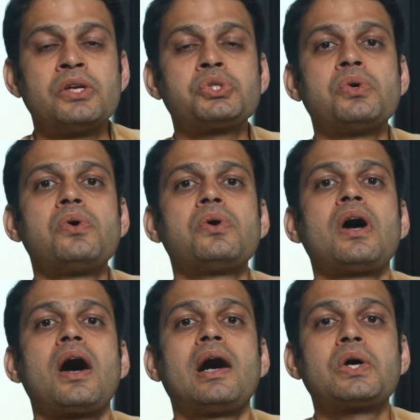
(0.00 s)
So
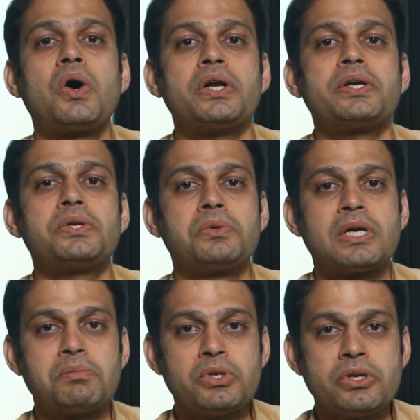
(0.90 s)
according to
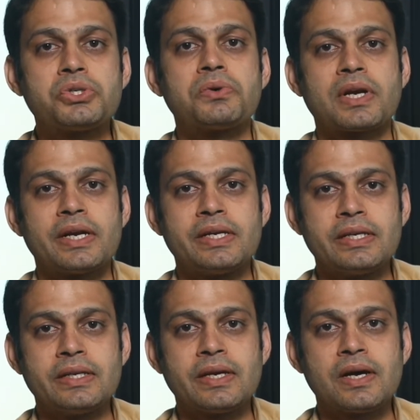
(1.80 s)
WHO
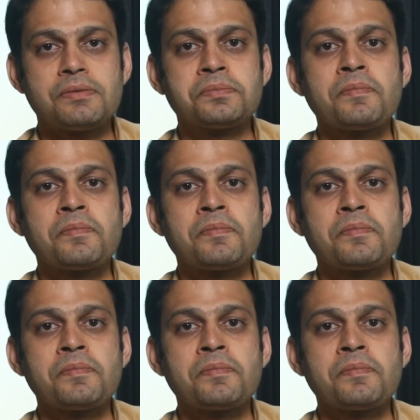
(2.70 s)
criteria,